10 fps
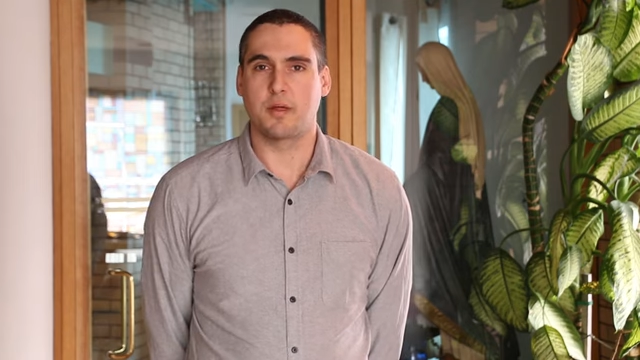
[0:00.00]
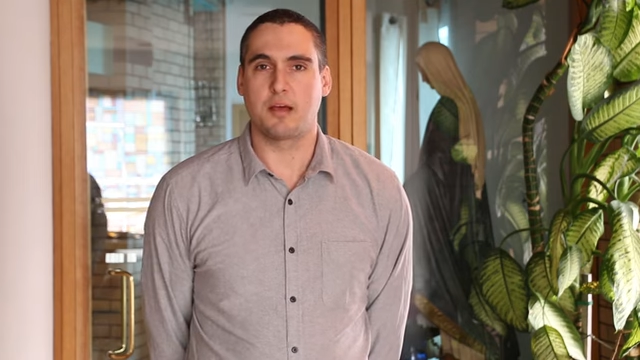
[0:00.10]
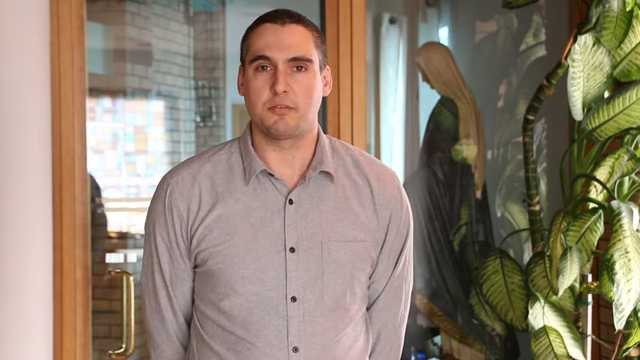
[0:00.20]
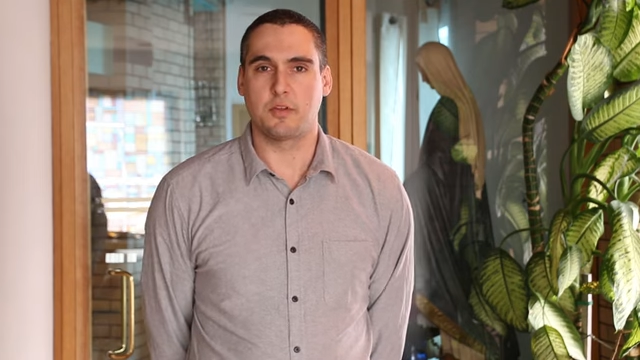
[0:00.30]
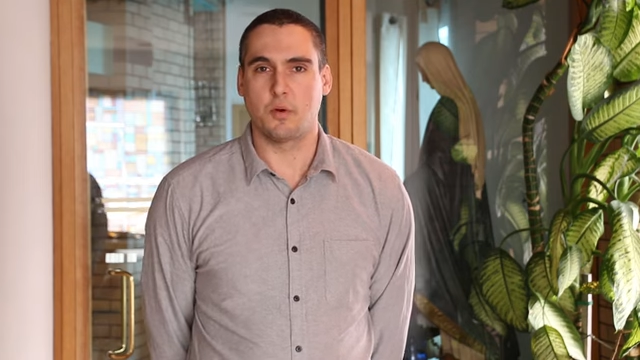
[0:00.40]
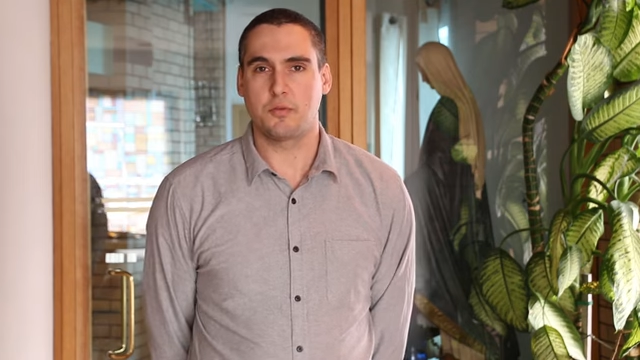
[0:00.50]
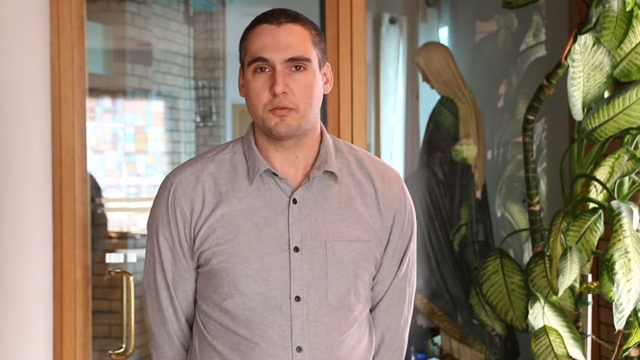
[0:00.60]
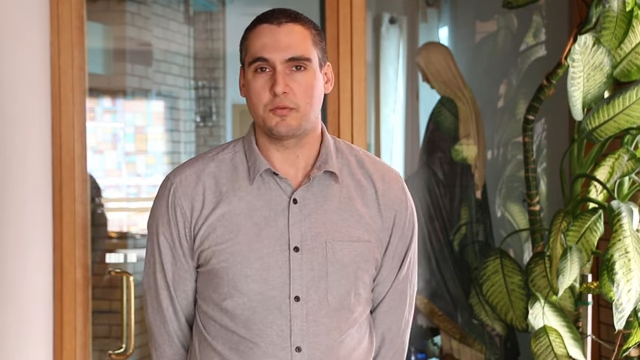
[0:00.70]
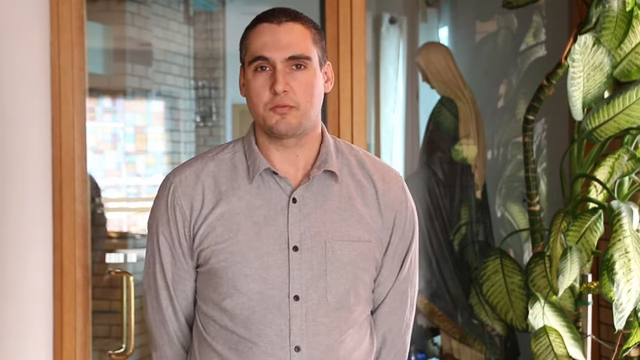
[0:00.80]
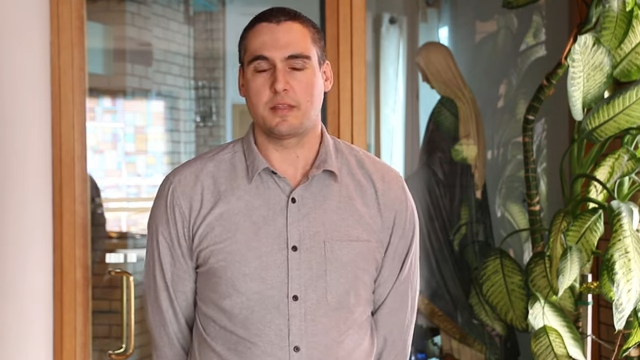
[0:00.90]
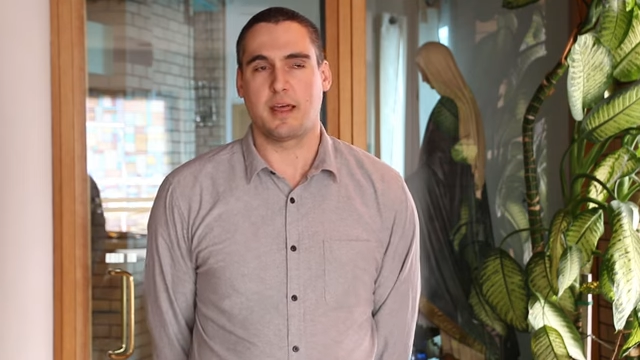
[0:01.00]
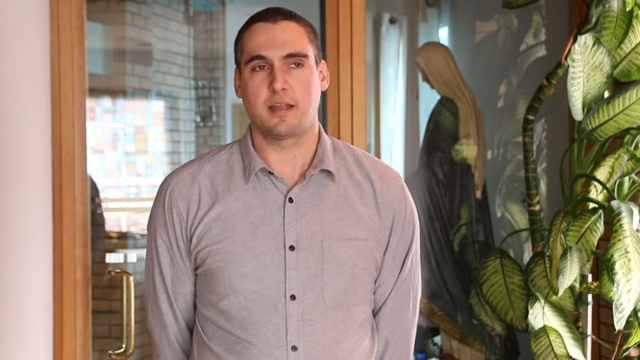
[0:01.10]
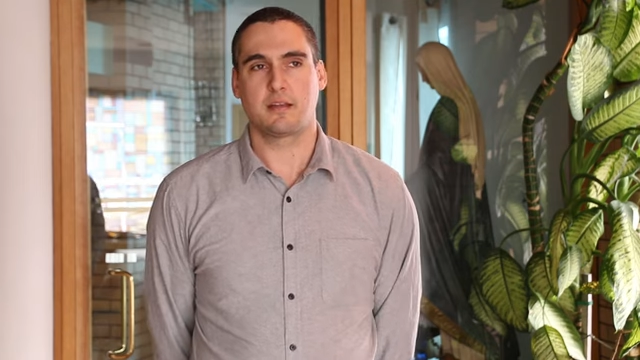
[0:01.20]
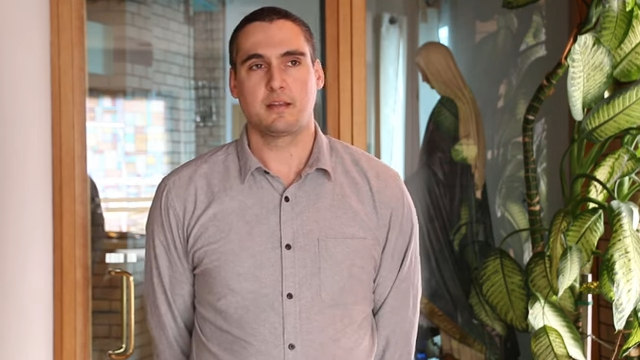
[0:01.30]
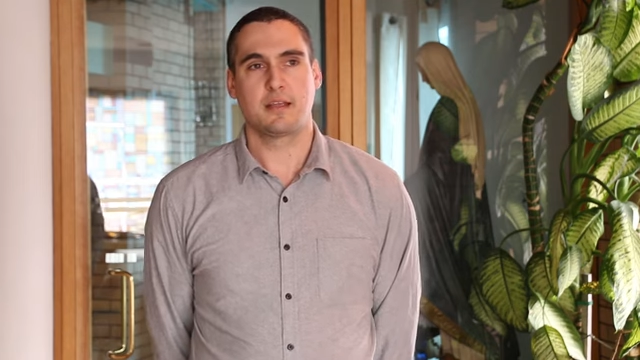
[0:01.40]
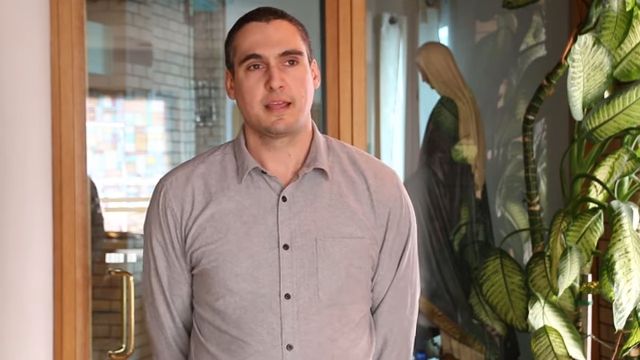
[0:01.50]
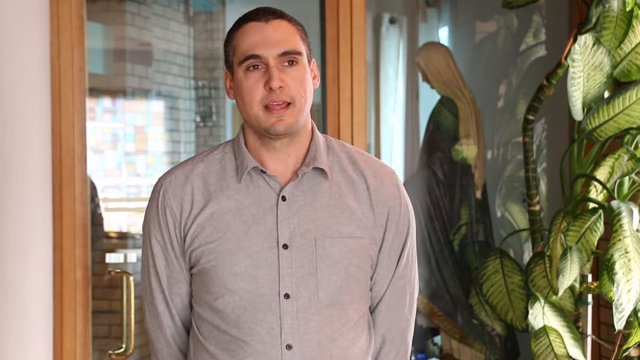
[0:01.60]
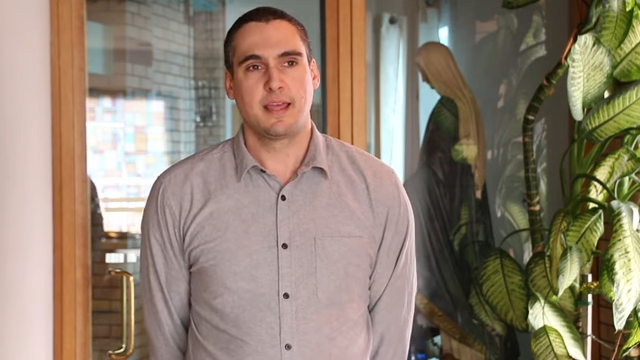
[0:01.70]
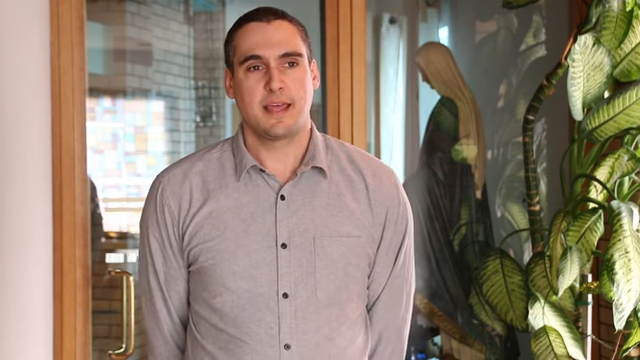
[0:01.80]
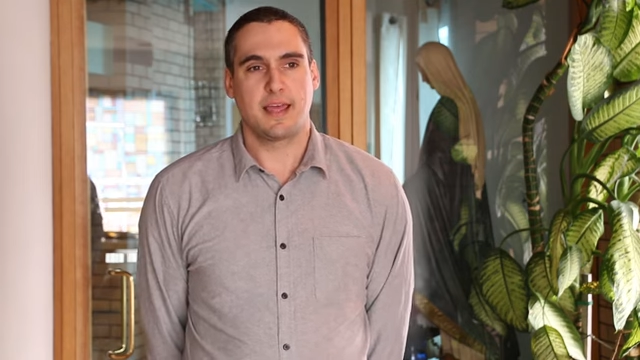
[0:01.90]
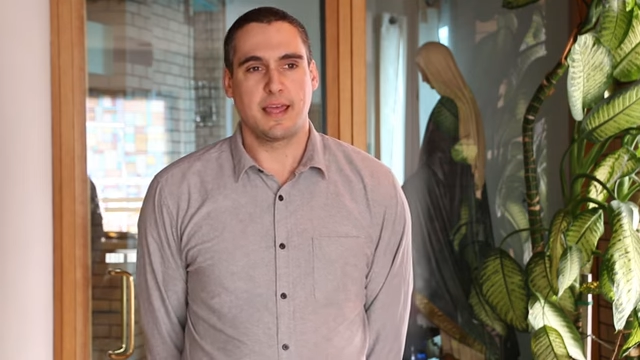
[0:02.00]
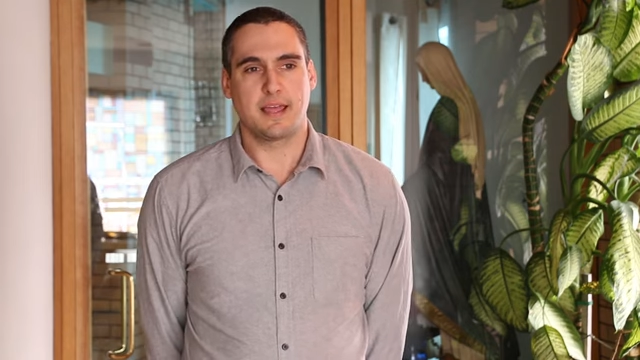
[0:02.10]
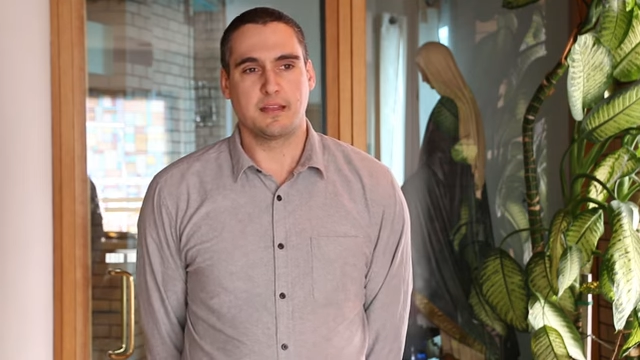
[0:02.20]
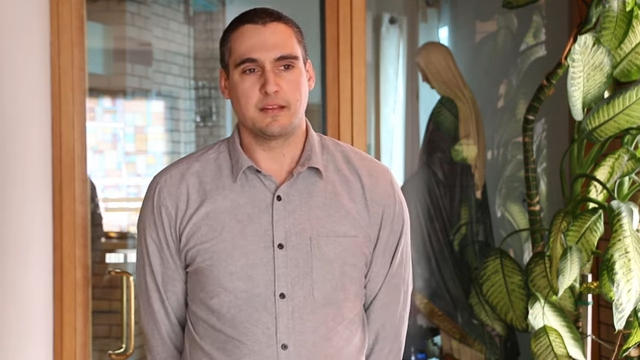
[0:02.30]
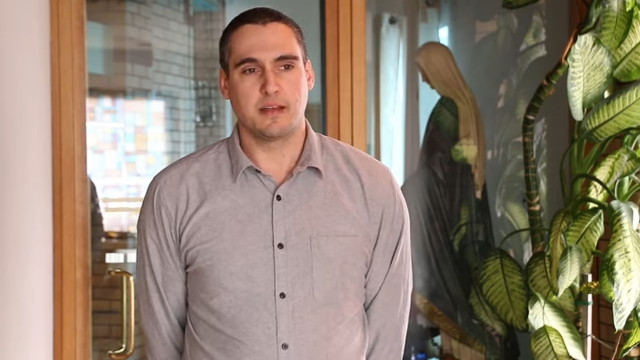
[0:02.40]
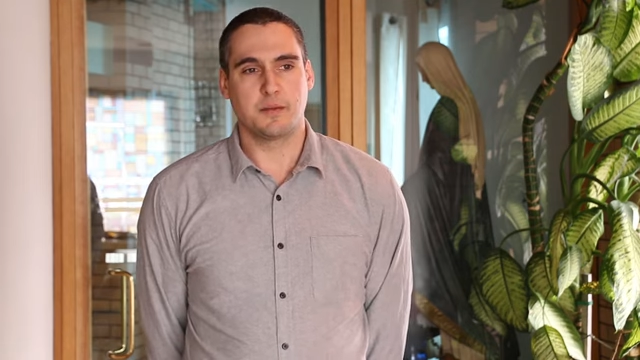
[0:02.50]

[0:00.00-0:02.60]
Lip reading: have to go through for that. And